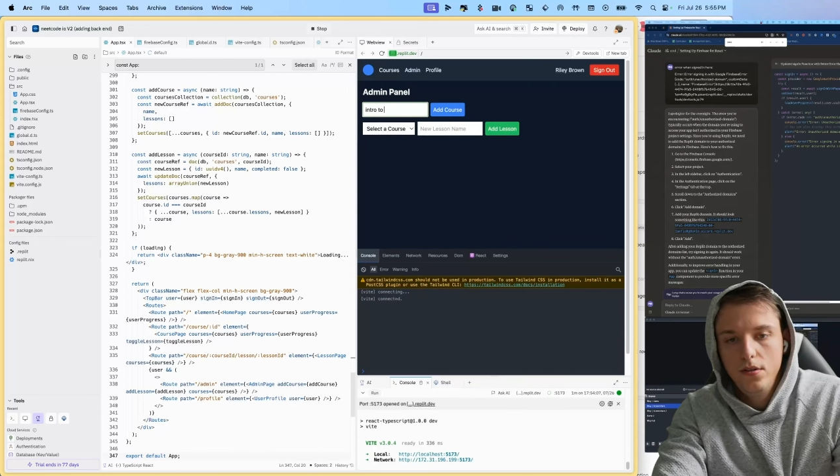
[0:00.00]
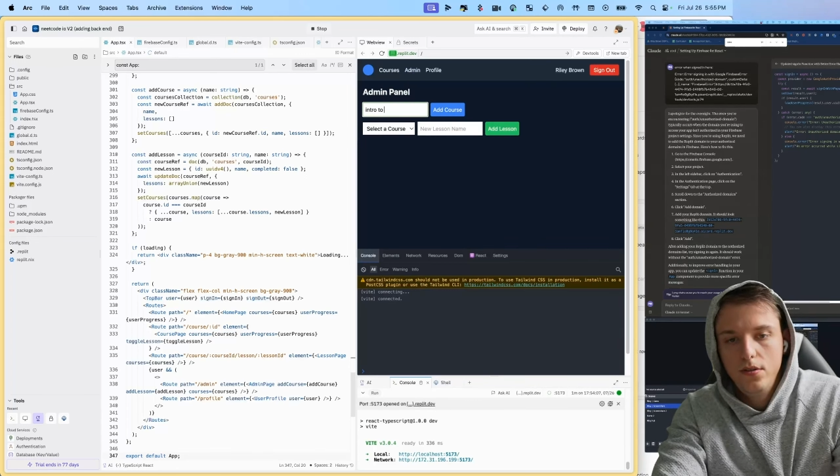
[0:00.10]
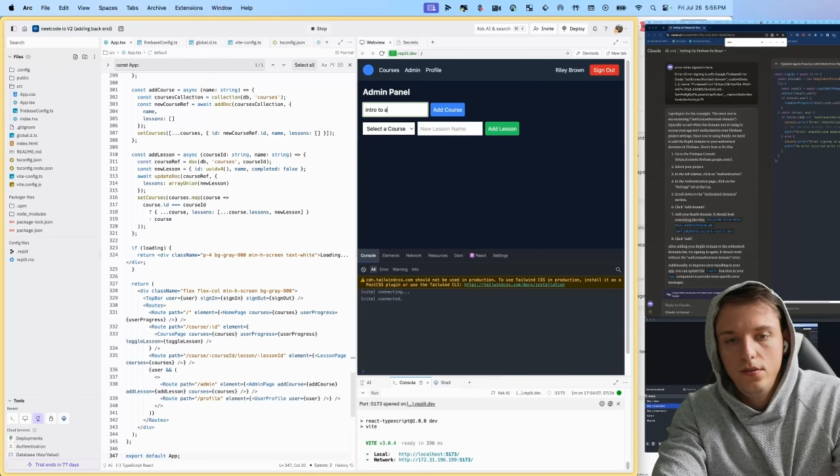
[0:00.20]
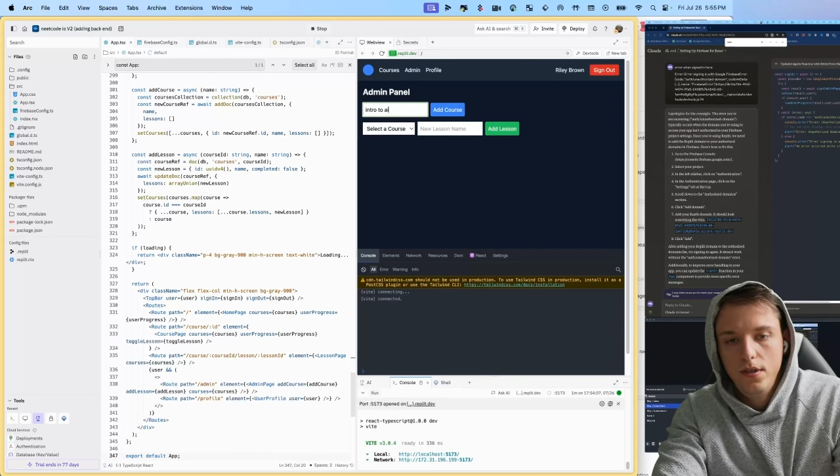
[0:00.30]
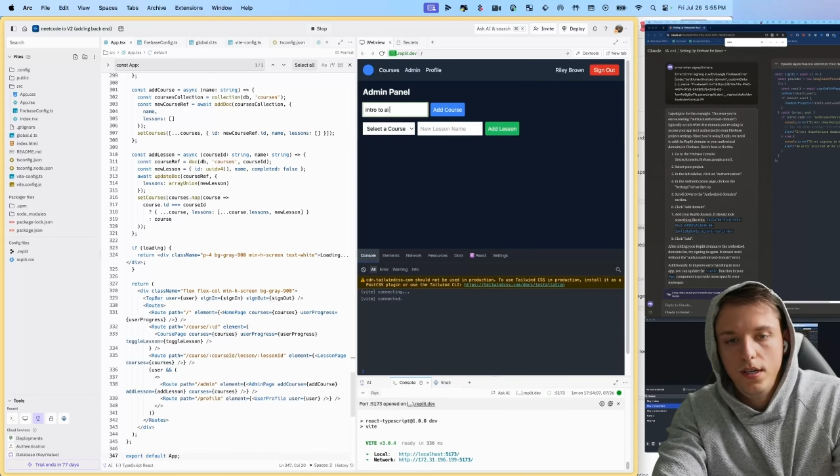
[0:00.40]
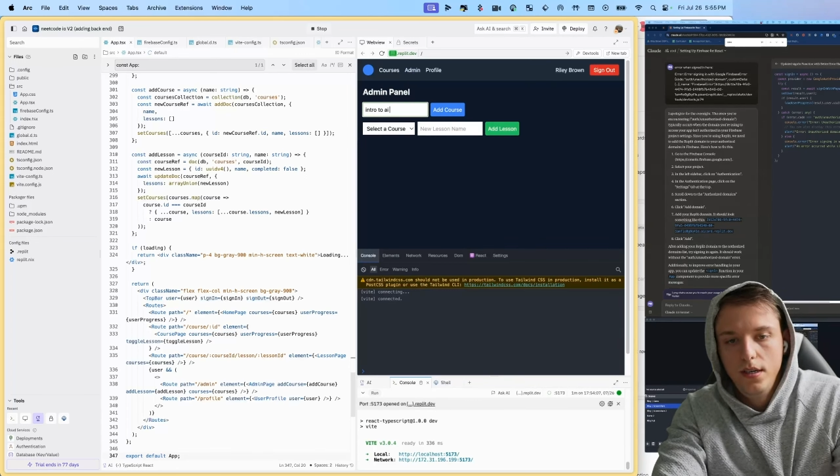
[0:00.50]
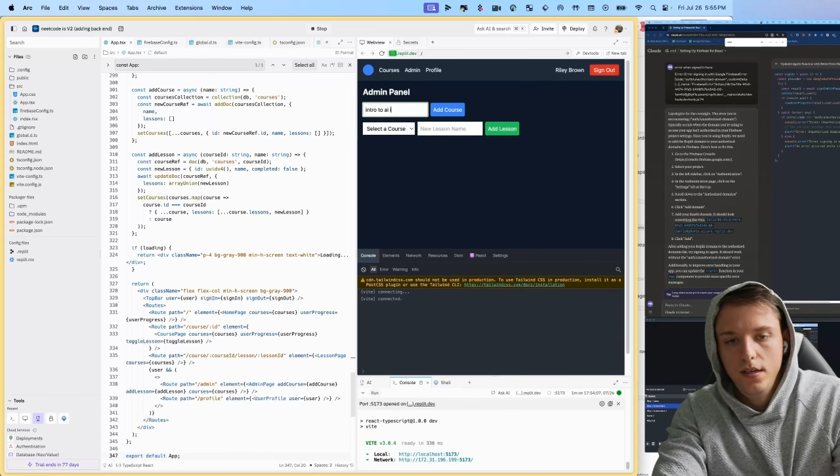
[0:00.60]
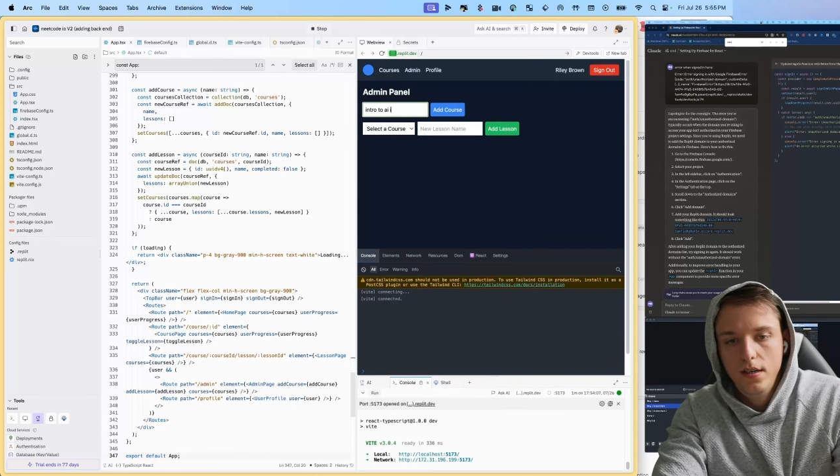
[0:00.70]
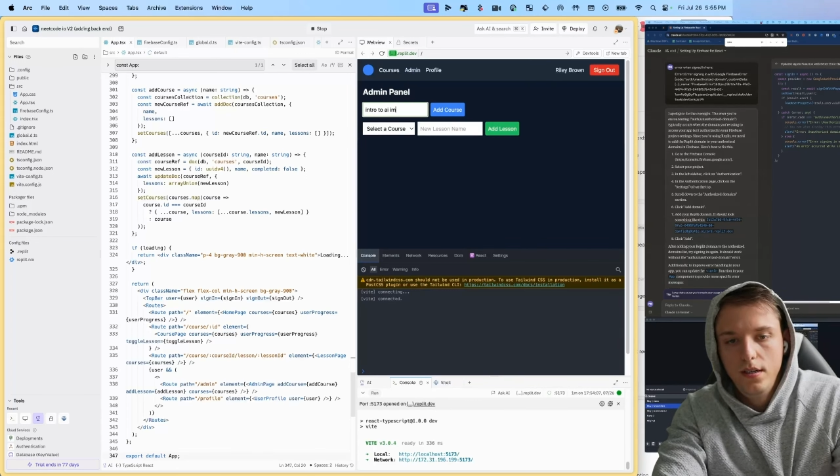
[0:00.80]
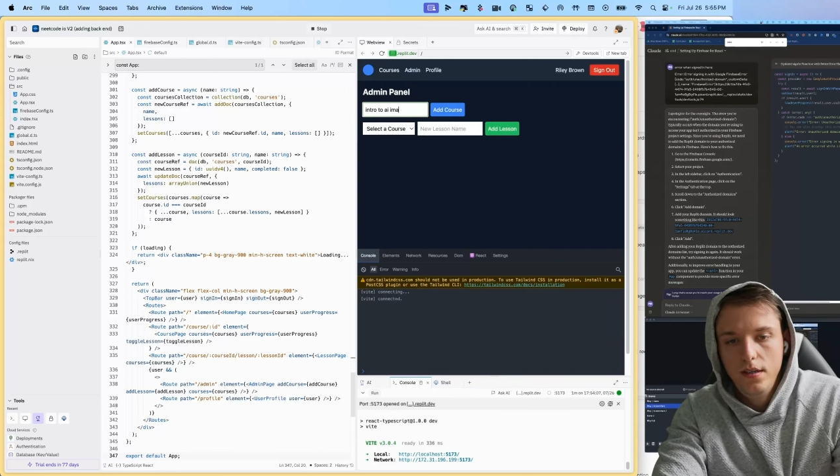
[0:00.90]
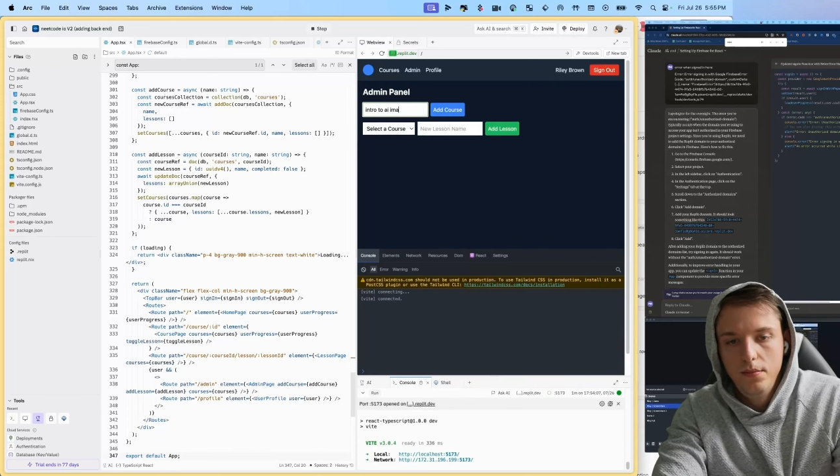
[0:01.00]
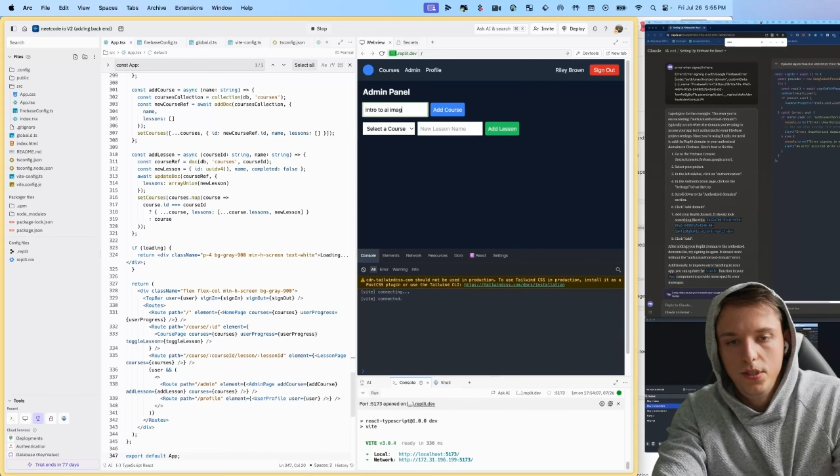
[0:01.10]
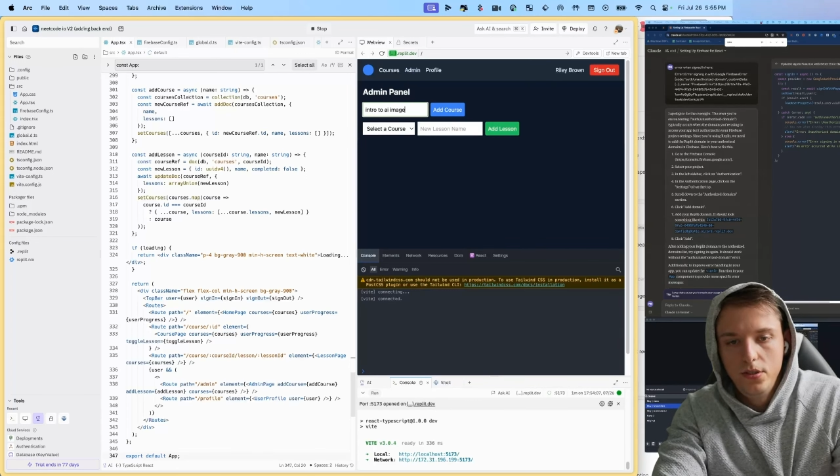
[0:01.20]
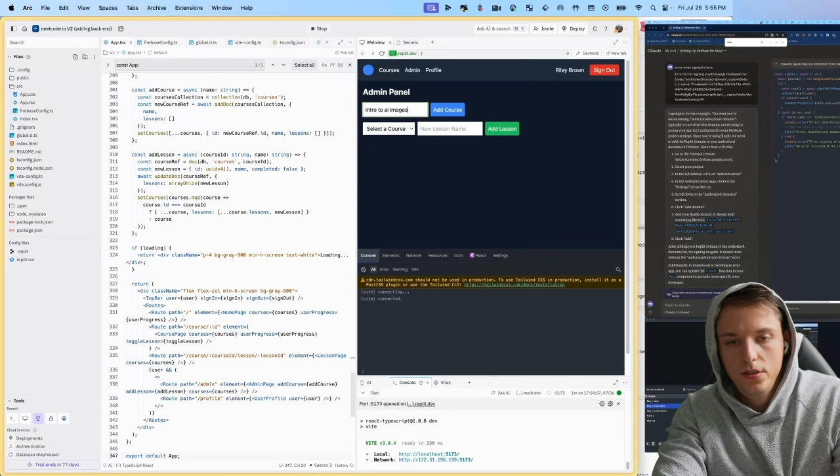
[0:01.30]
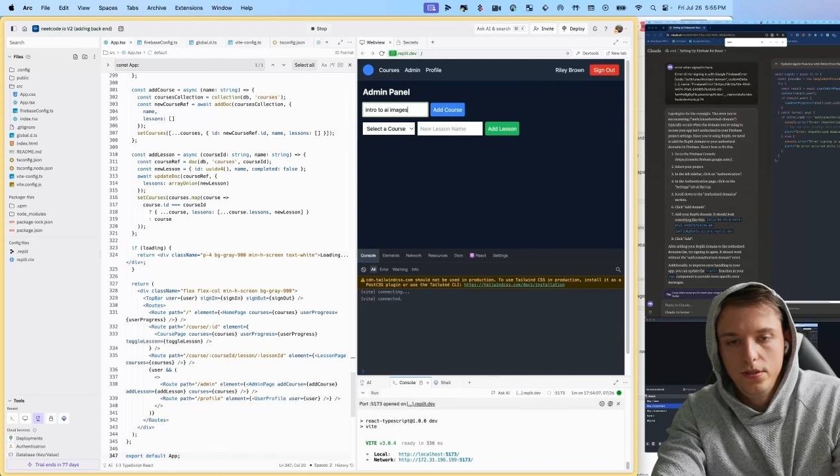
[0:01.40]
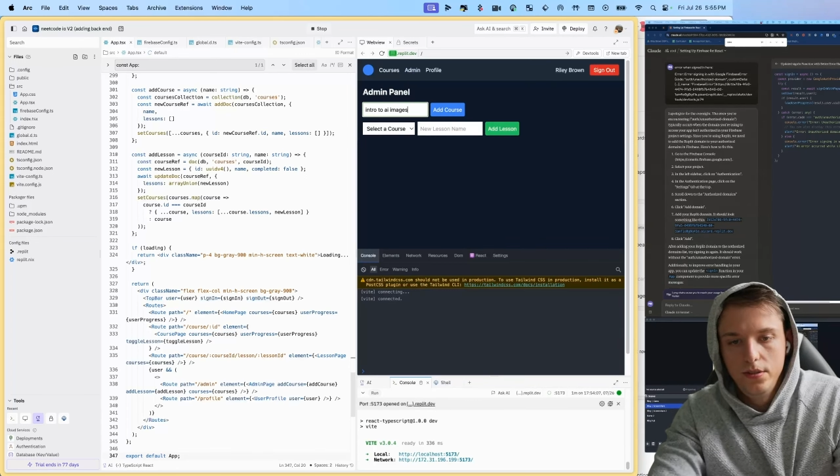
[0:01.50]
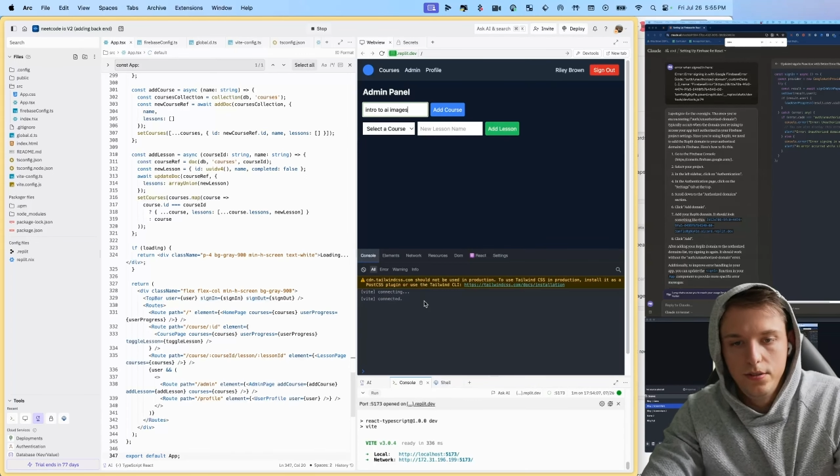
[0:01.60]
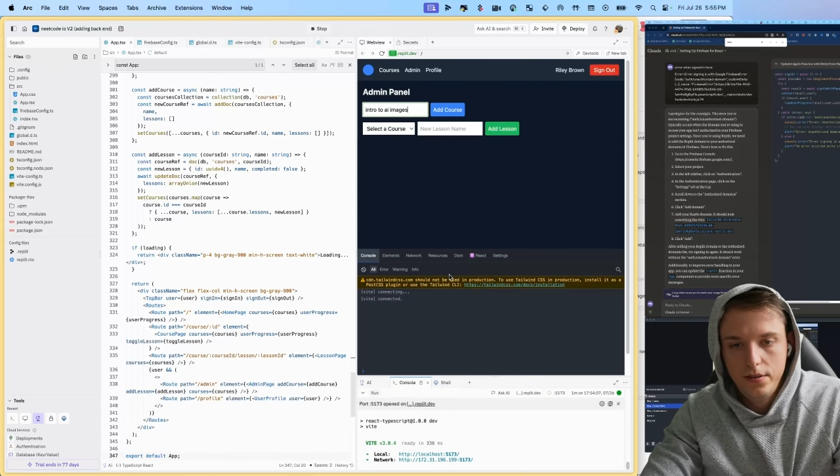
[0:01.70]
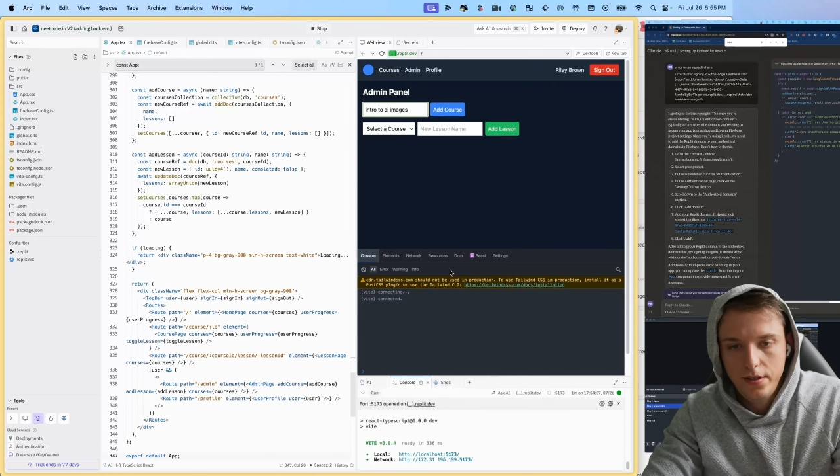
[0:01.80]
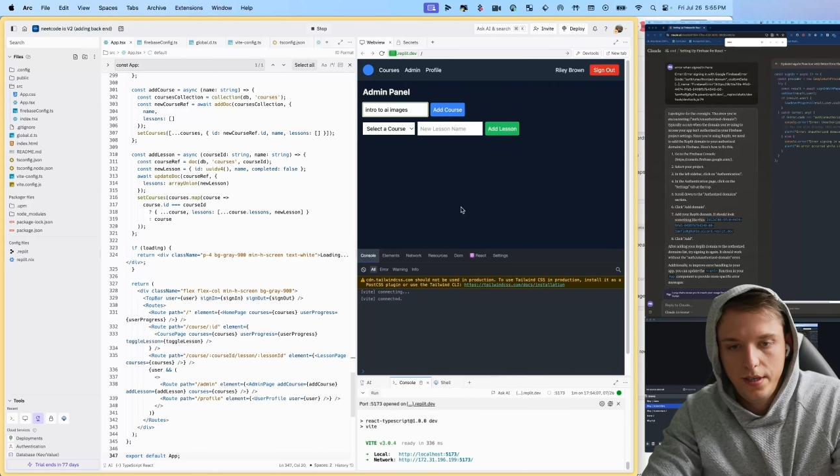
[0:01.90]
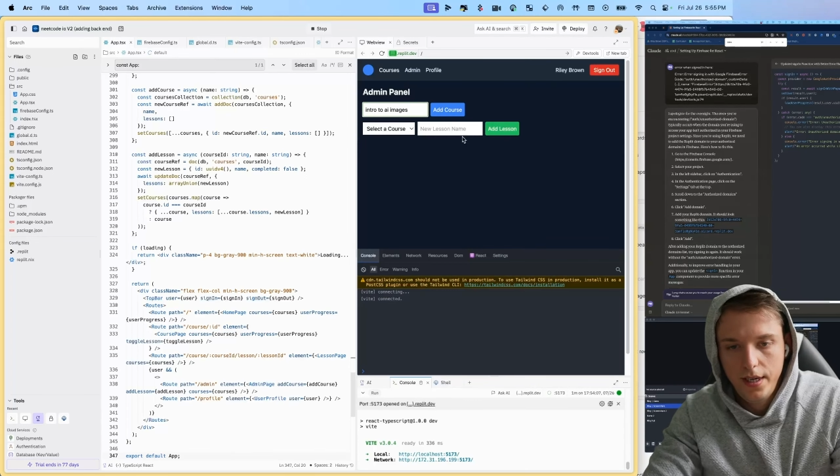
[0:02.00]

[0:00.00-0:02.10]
to AI images.